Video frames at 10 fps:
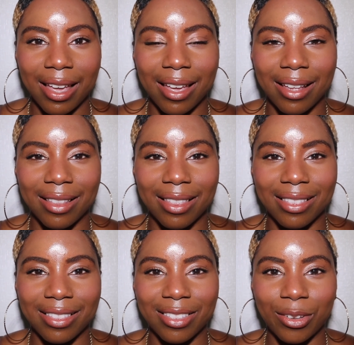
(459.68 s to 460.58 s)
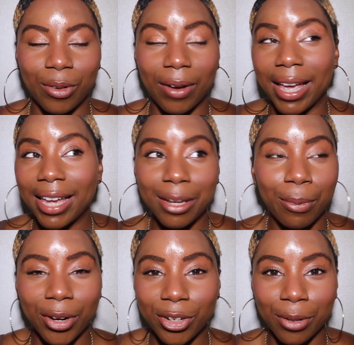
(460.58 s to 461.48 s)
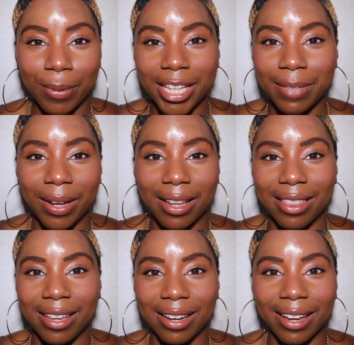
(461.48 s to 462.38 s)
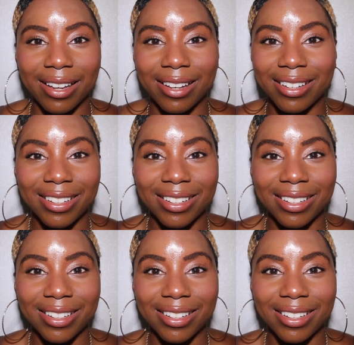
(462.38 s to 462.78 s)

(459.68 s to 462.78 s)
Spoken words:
or at any point in your placement and they're like,